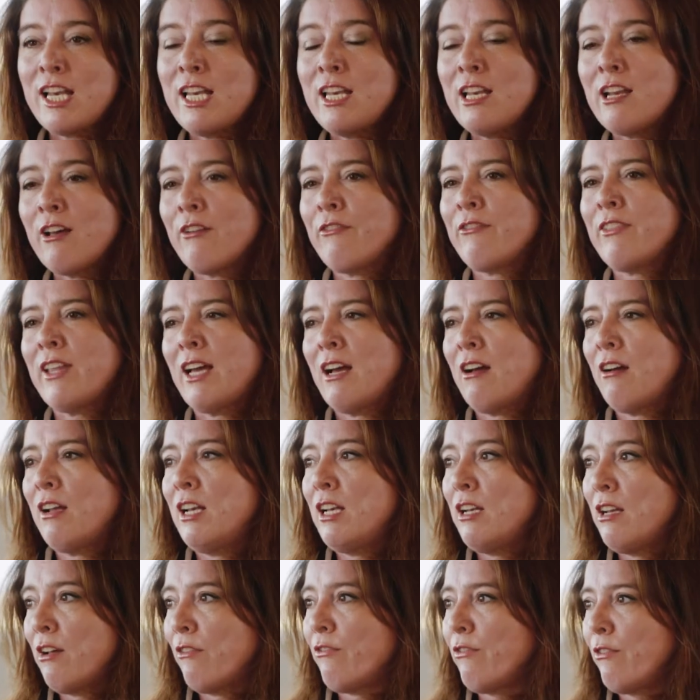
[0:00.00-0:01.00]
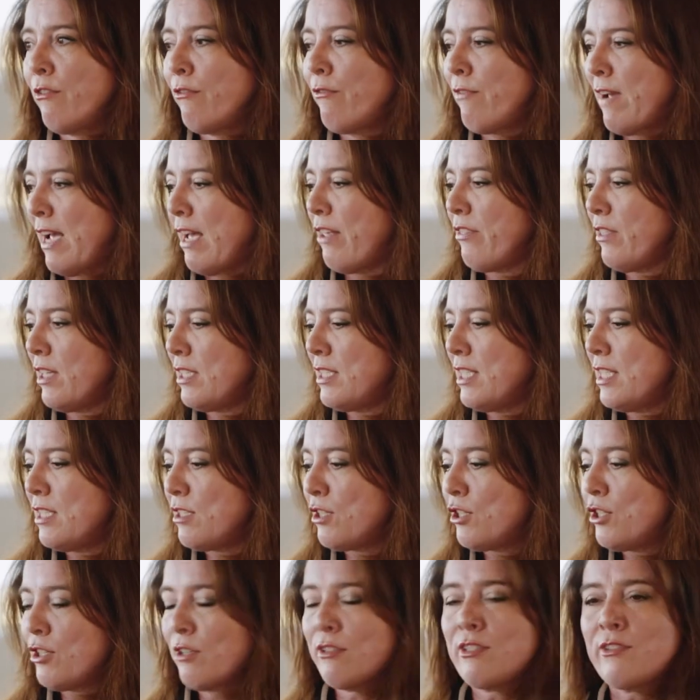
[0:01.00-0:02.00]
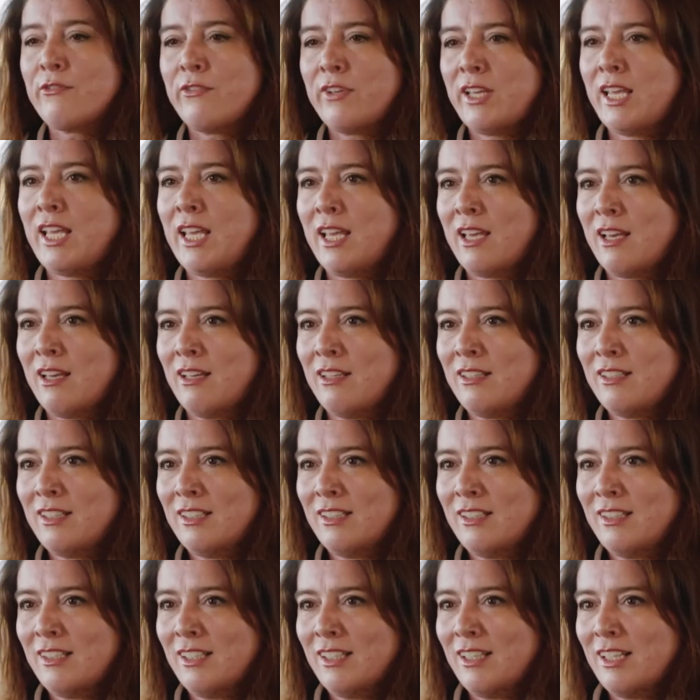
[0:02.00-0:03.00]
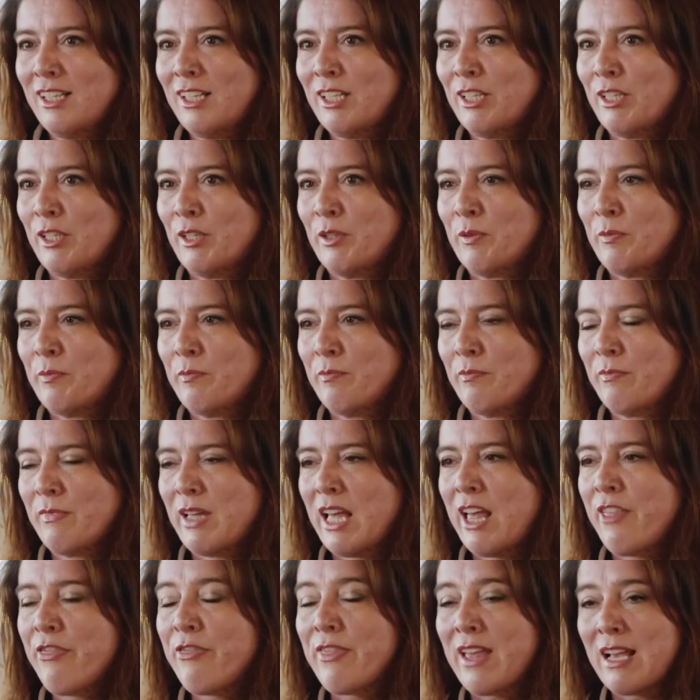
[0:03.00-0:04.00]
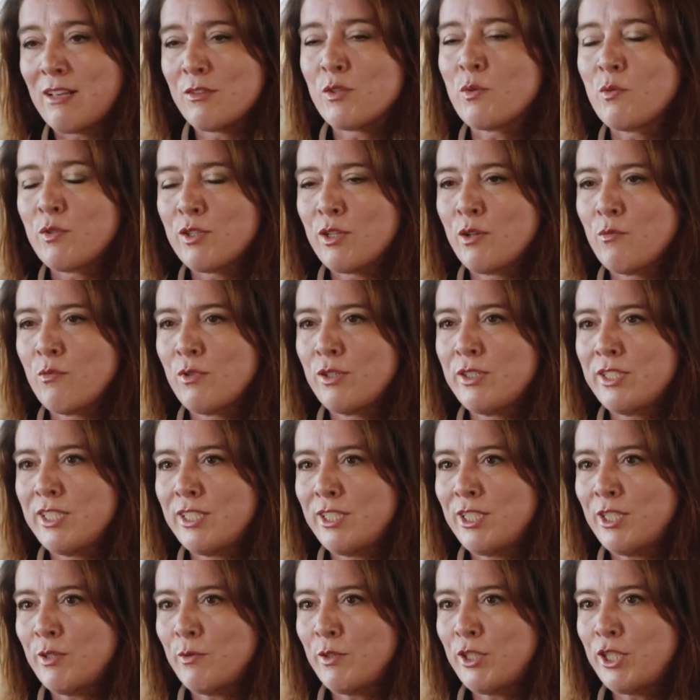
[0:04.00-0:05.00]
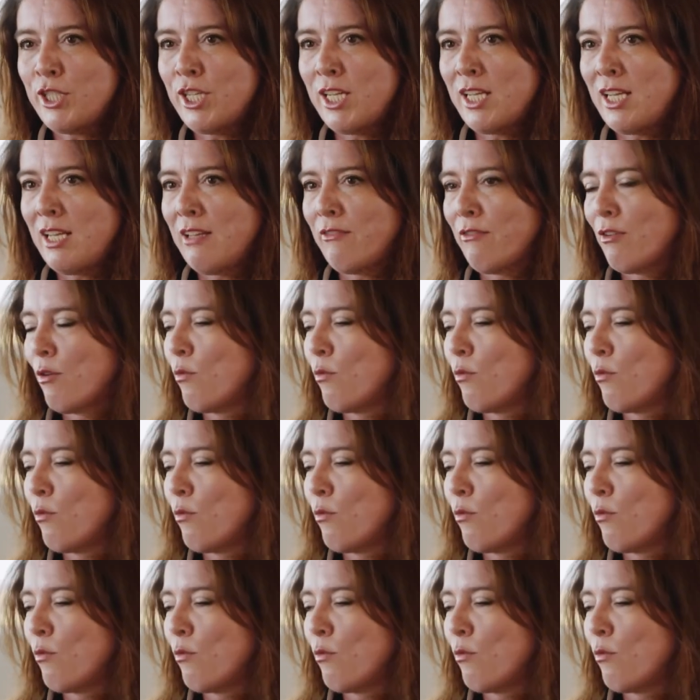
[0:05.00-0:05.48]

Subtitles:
love that. I love the fact that it's just for here, and that's what I wanted to achieve.